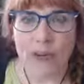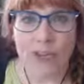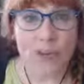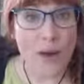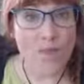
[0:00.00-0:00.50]

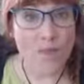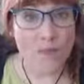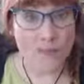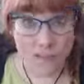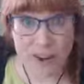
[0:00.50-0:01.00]
You have
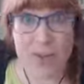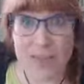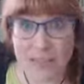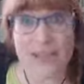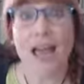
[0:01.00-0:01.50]
very
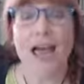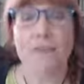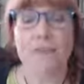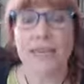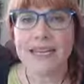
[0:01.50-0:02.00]
little time
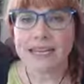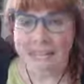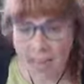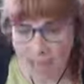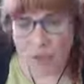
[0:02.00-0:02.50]
to
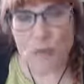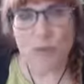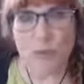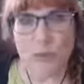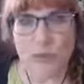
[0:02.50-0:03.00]
capture
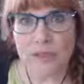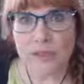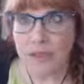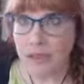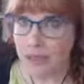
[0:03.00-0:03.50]
people's
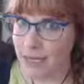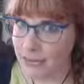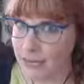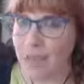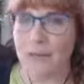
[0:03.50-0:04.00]

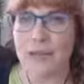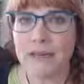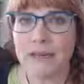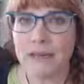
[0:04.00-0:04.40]
excitement,